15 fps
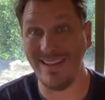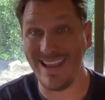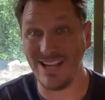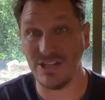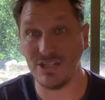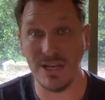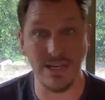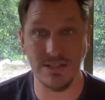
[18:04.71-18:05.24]
It
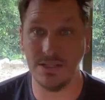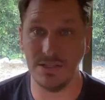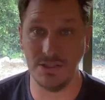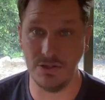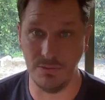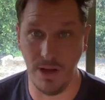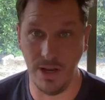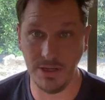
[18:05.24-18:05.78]
changes
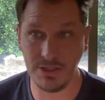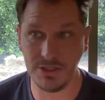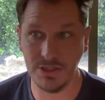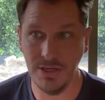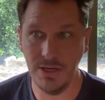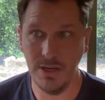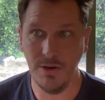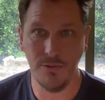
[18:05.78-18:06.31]
too much
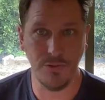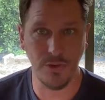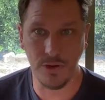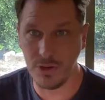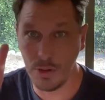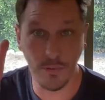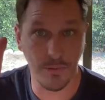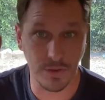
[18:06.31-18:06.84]
for a
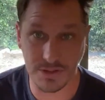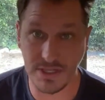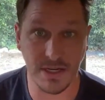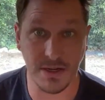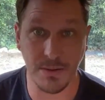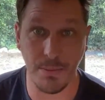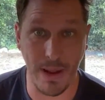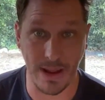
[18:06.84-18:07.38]
university
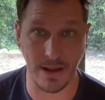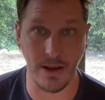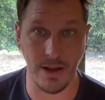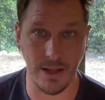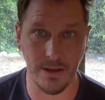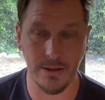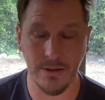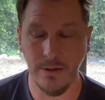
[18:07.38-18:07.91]
to bank
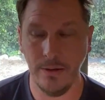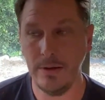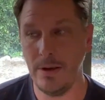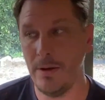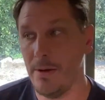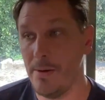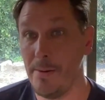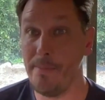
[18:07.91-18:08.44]
on it.
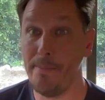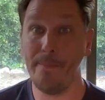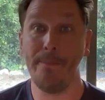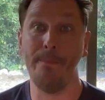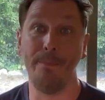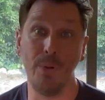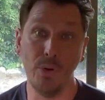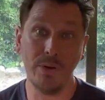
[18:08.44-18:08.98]

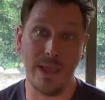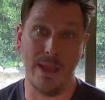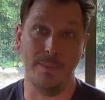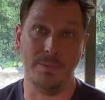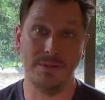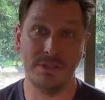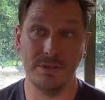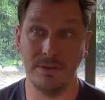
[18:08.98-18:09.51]
Boot
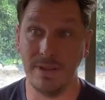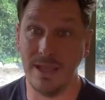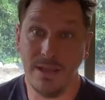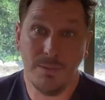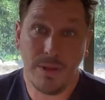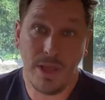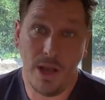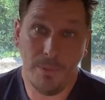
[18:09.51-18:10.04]
camps, they
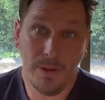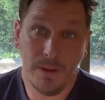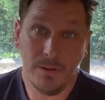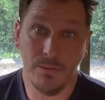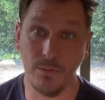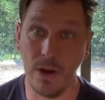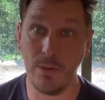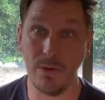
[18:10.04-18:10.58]
could be helping,
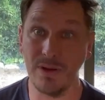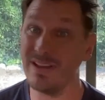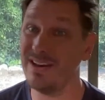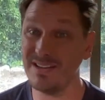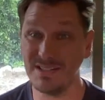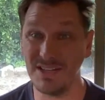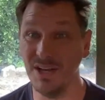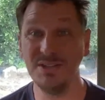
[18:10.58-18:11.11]
right? We're
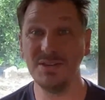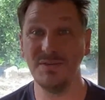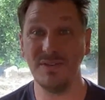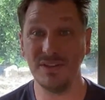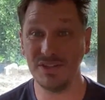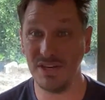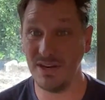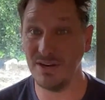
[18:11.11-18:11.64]
getting tons of
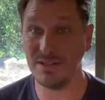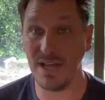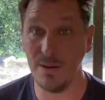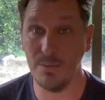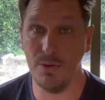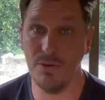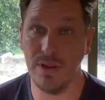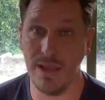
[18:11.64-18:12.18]
engineers out of
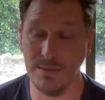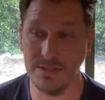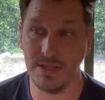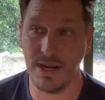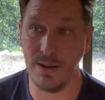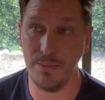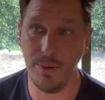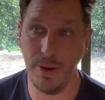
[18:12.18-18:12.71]
boot camps
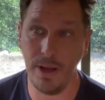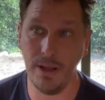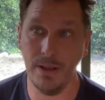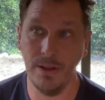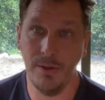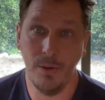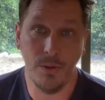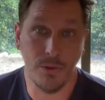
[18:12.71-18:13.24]
today, but
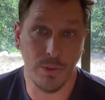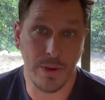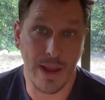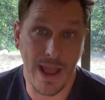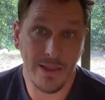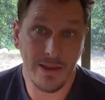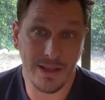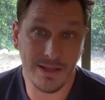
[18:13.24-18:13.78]
the
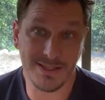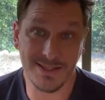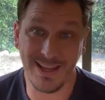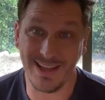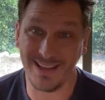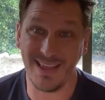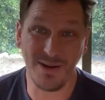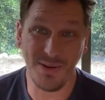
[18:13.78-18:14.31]
reality is
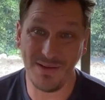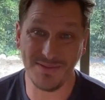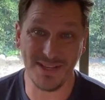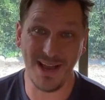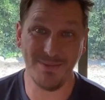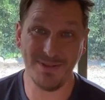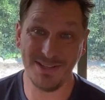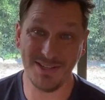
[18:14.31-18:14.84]
like, they don't have
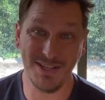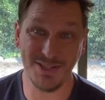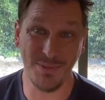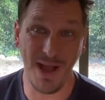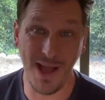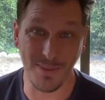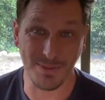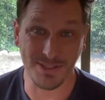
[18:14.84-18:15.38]
time to teach them
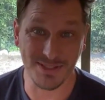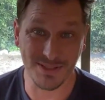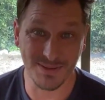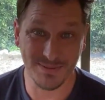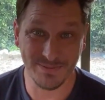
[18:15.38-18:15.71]
ops.